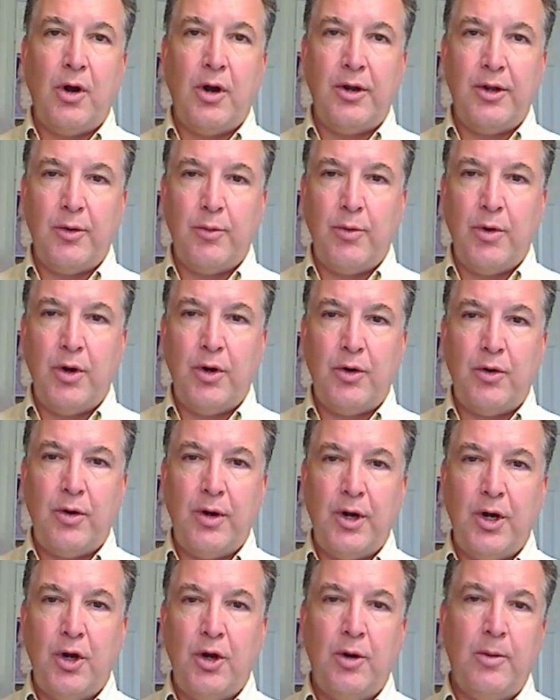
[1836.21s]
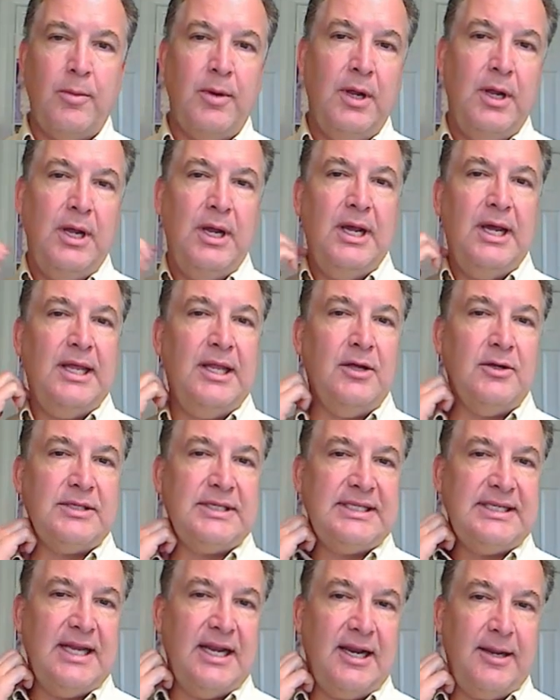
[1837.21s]
you're on the road or at home.
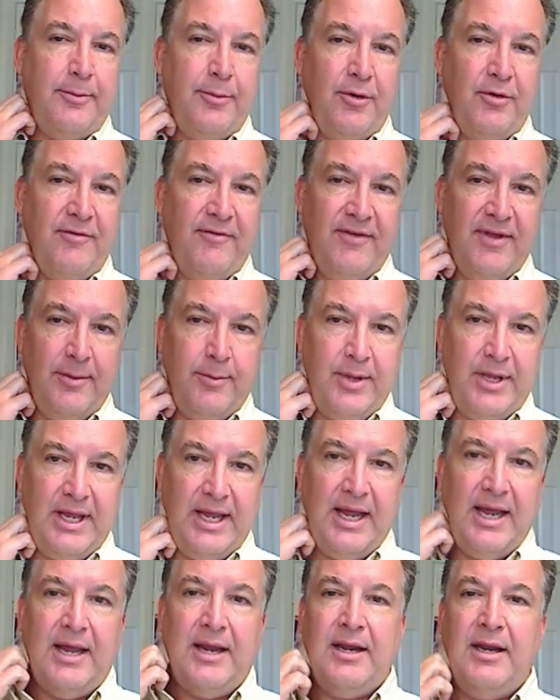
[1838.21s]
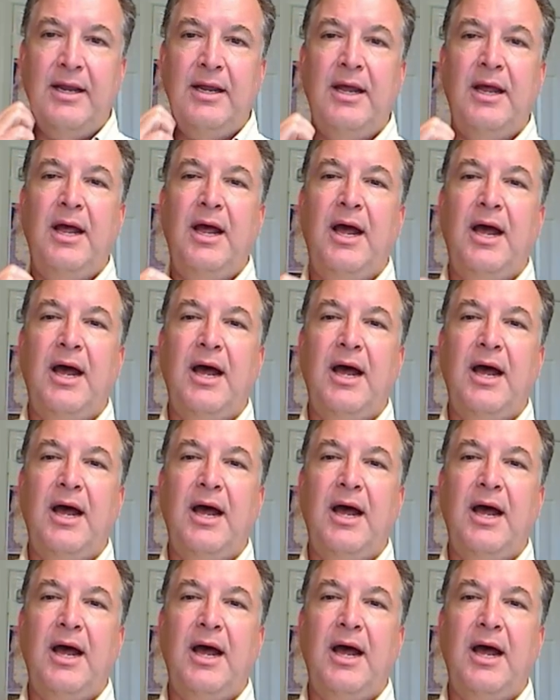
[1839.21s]
They'll set up your VPN.